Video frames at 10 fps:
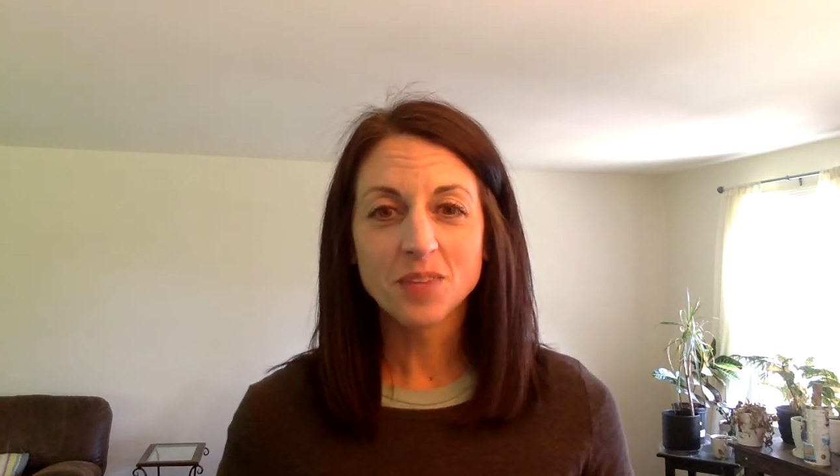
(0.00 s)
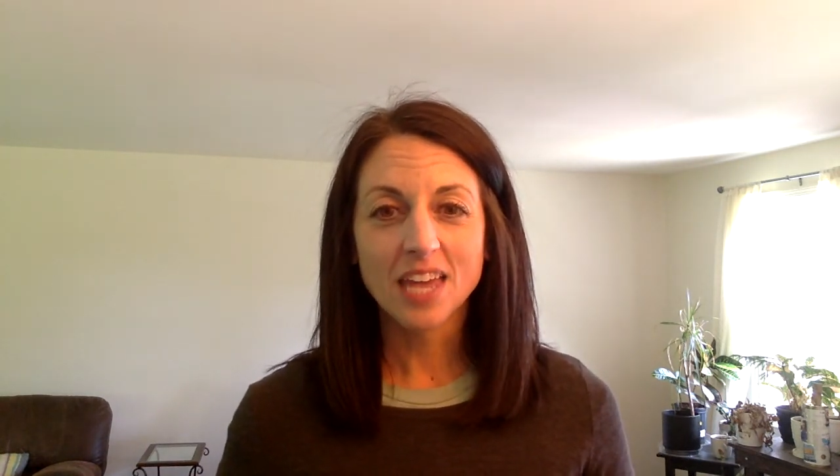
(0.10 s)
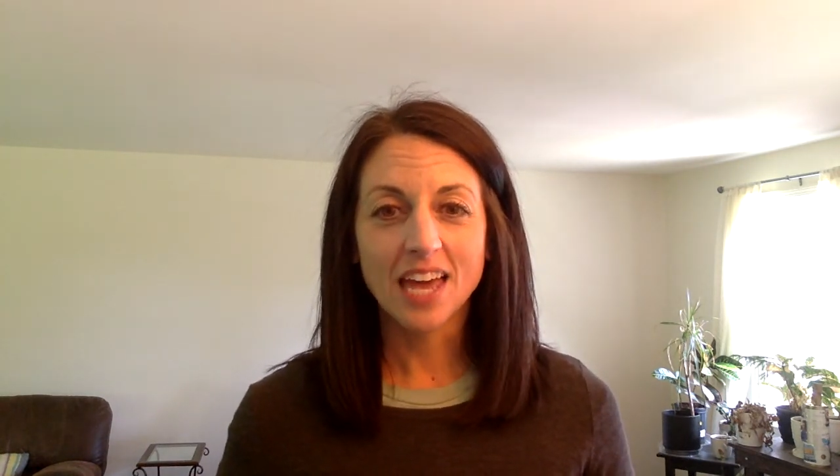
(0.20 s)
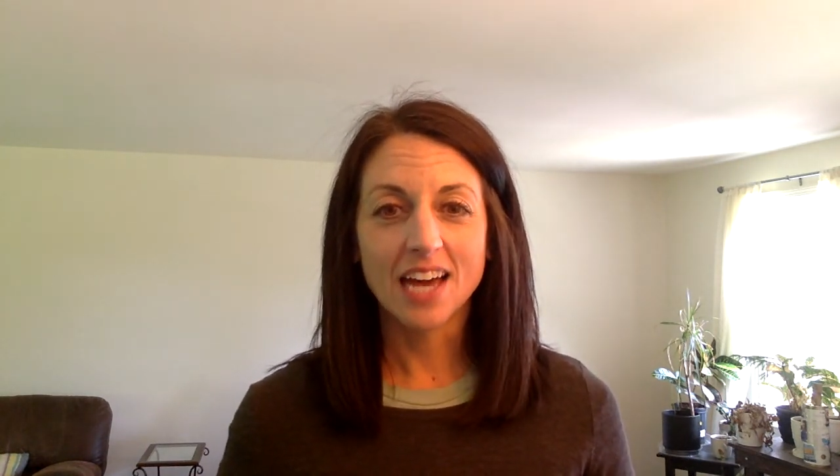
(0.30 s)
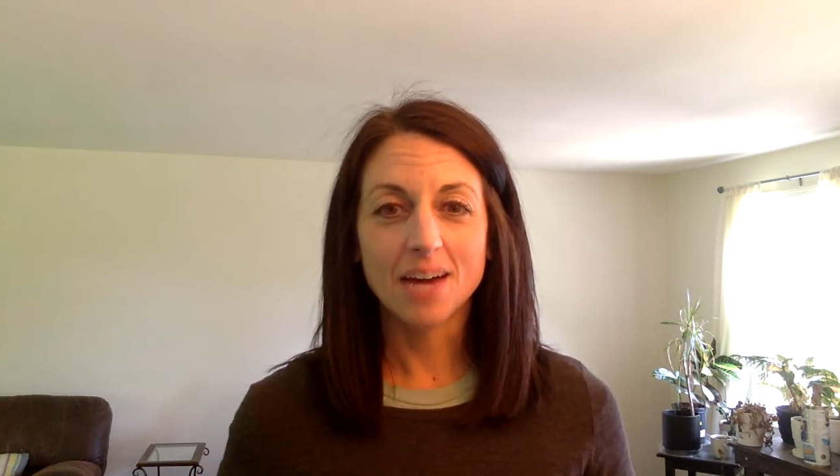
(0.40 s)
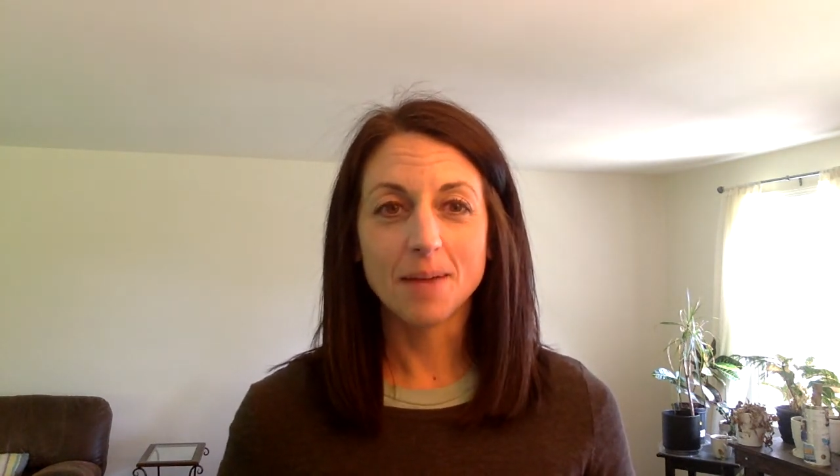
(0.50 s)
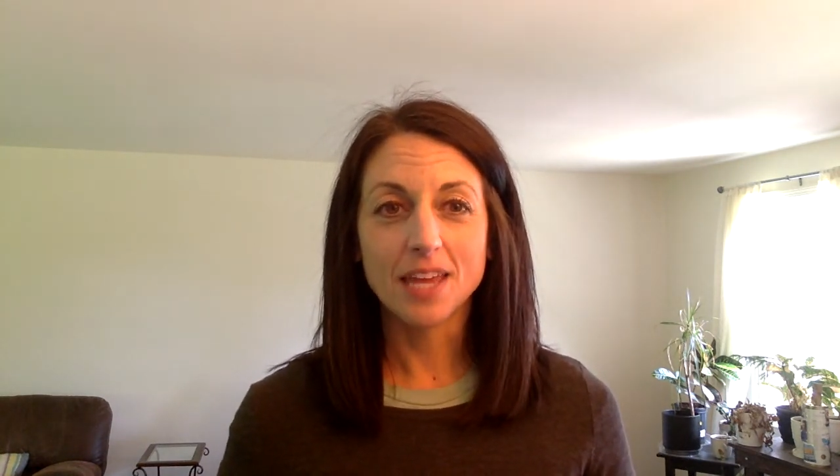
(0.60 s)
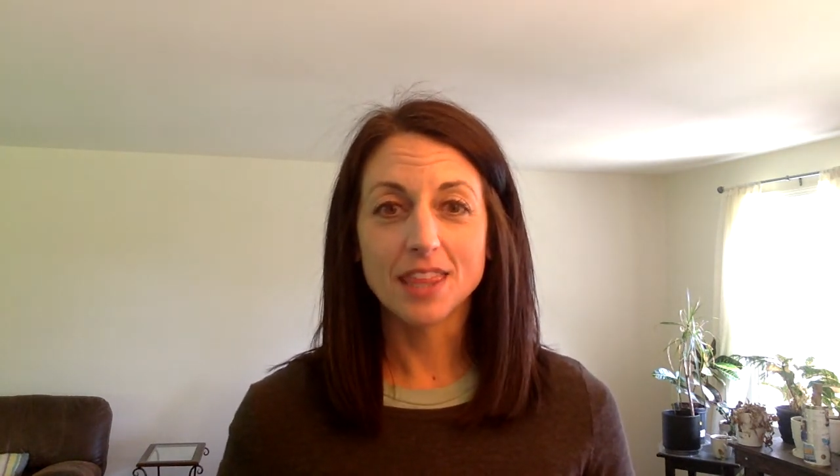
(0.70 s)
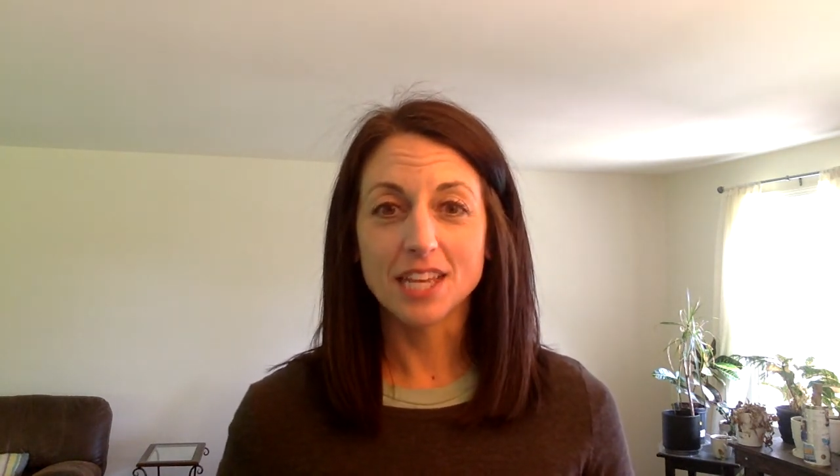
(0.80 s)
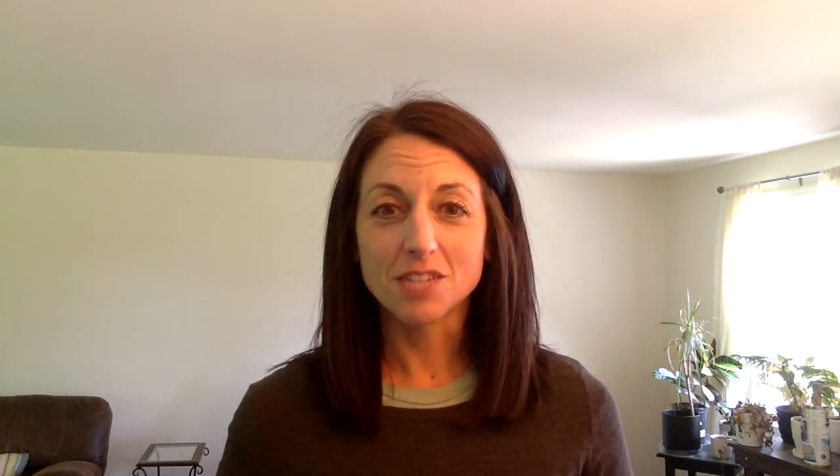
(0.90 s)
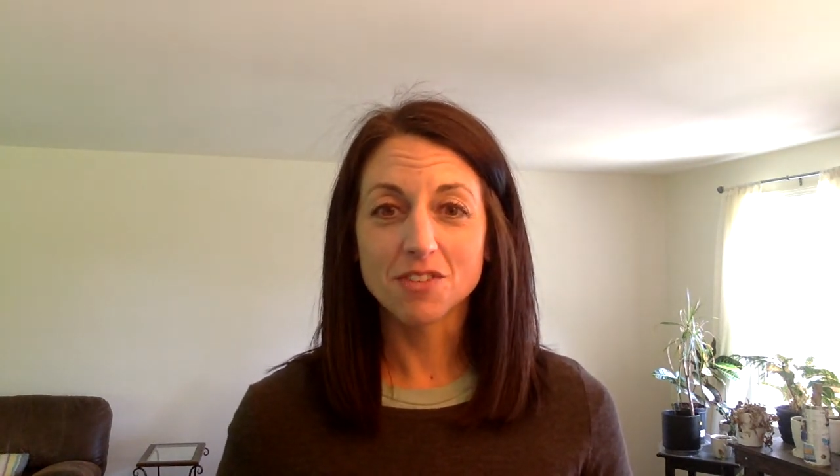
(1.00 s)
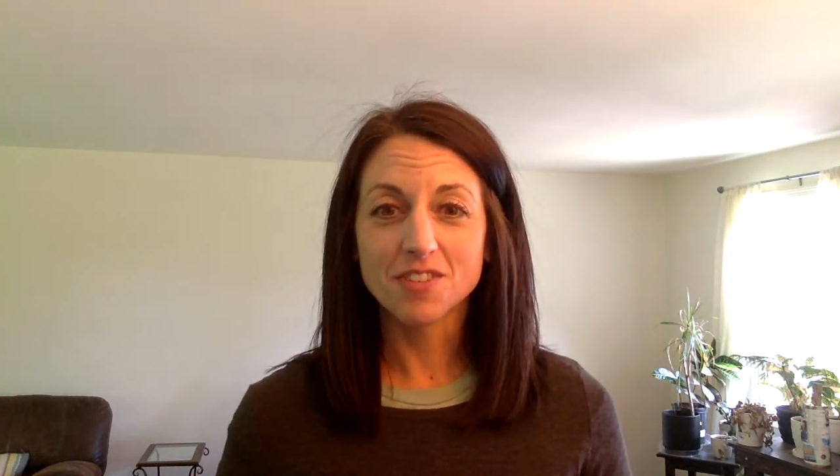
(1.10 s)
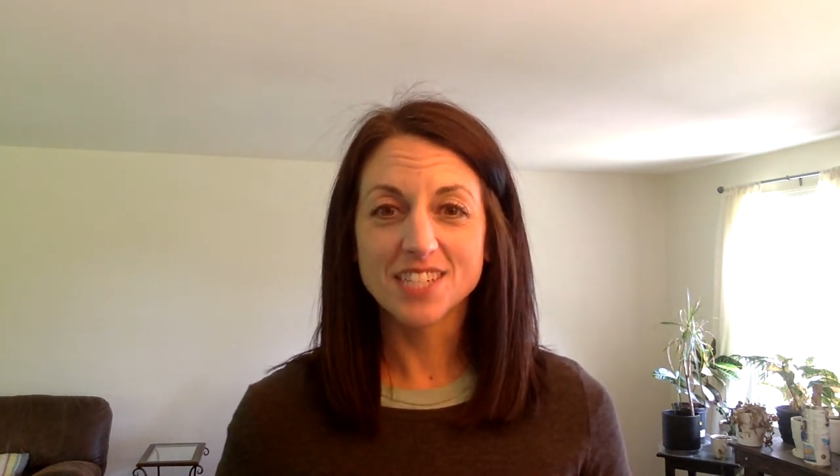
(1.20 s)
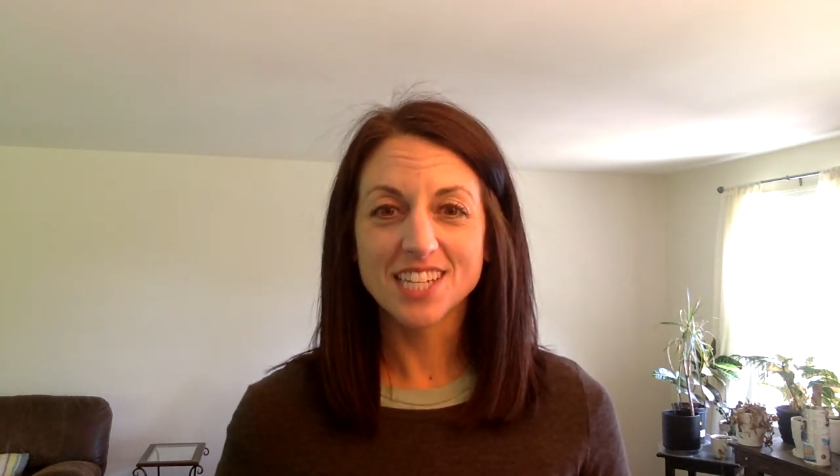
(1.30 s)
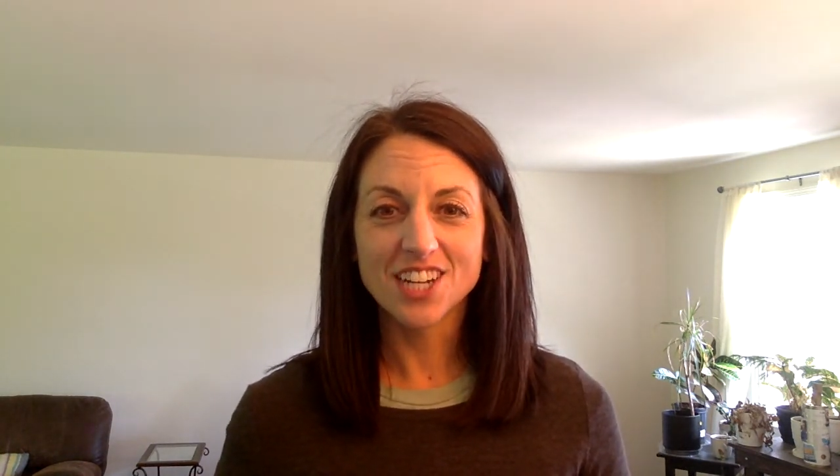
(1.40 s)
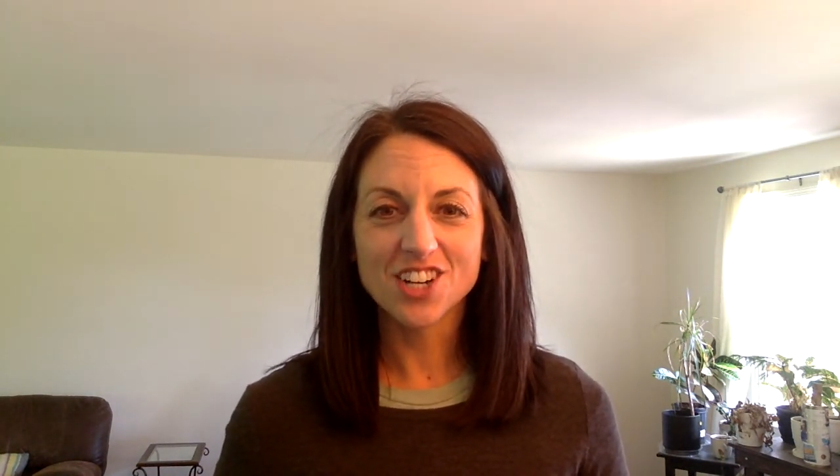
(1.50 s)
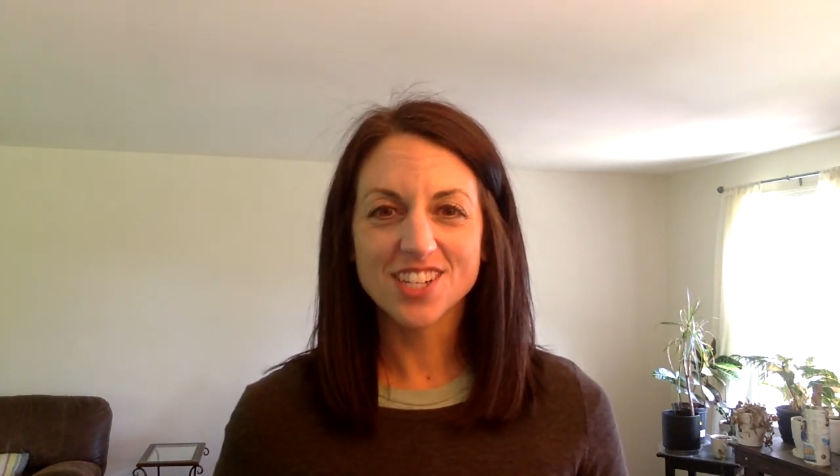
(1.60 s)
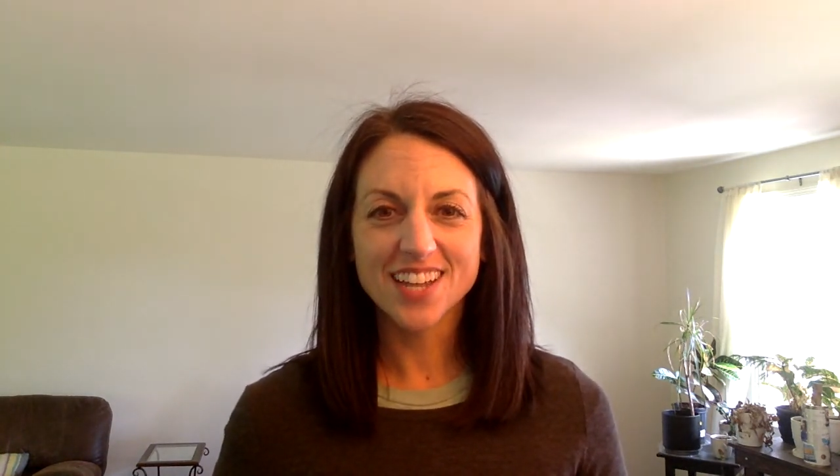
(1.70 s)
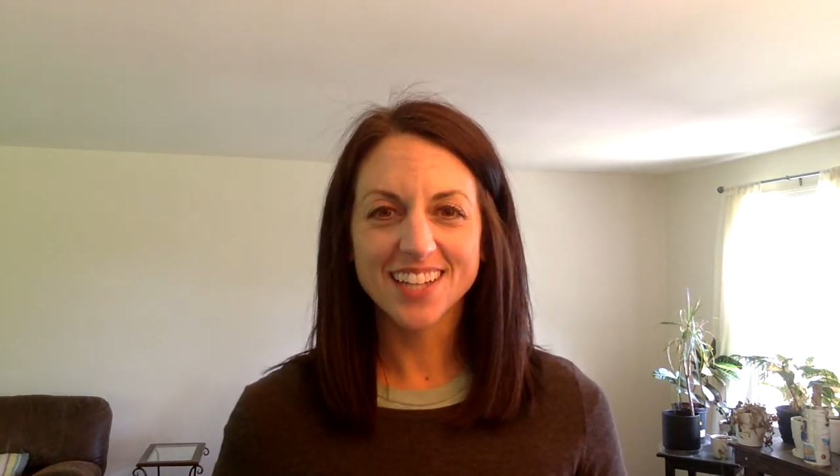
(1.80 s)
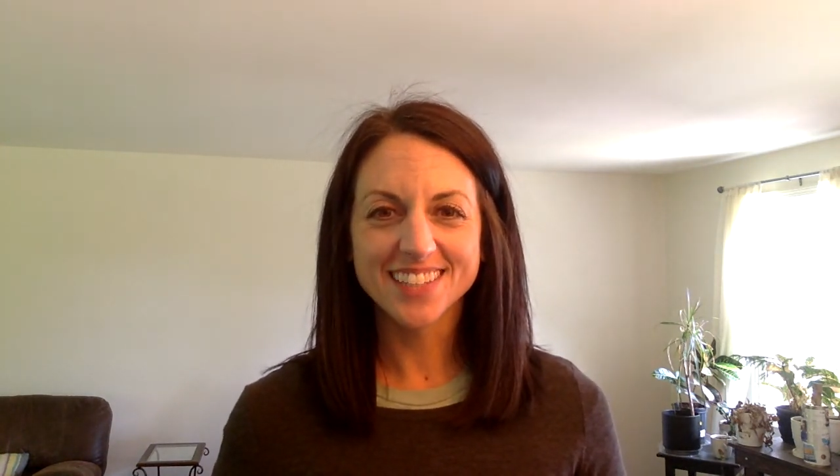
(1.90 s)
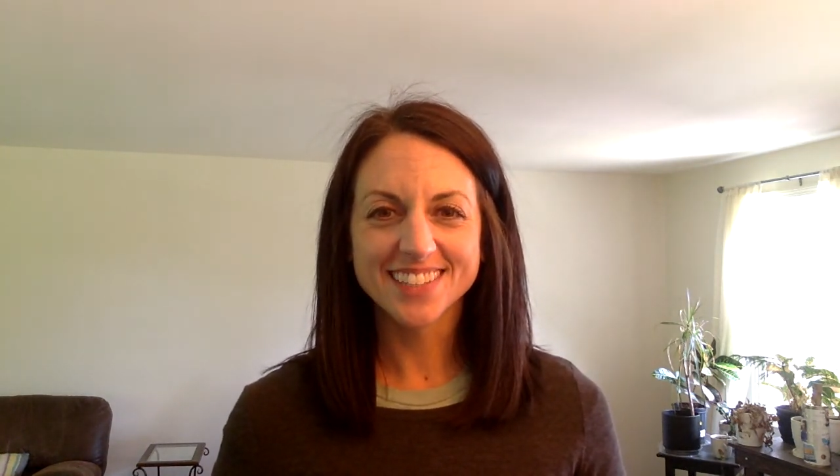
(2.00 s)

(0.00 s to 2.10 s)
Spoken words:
And thanks for visiting our site.